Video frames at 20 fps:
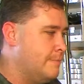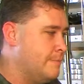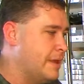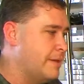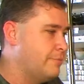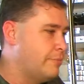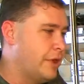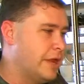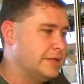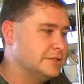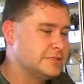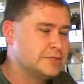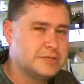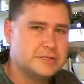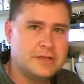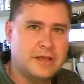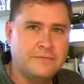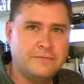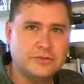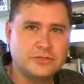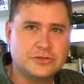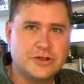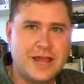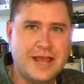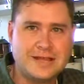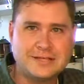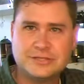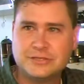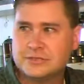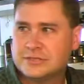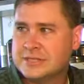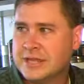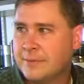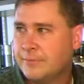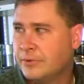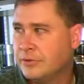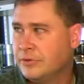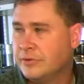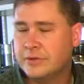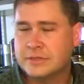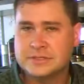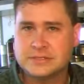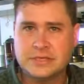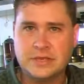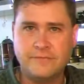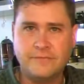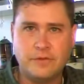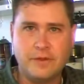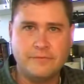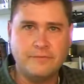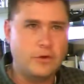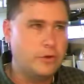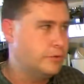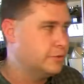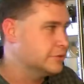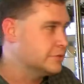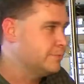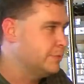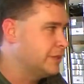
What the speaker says: membranes of your triaxial sample, you can see if you have holes,